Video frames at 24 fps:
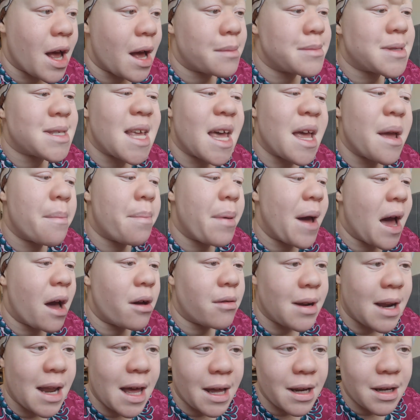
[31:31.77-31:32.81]
I'm saying
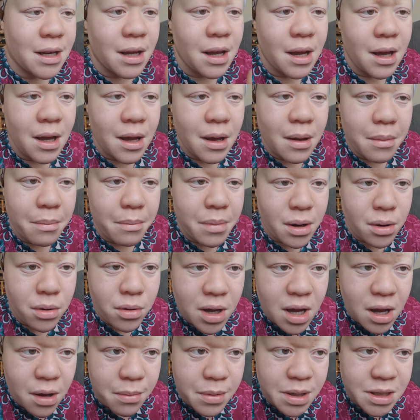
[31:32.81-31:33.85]
Poundland, but look how